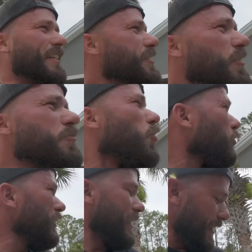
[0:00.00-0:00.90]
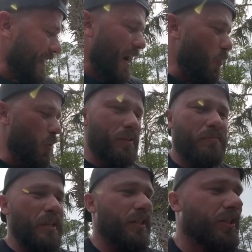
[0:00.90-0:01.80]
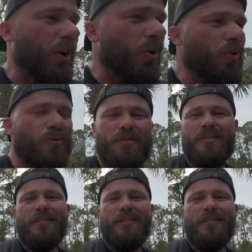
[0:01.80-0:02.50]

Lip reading: and you know, normally like I wouldn't be so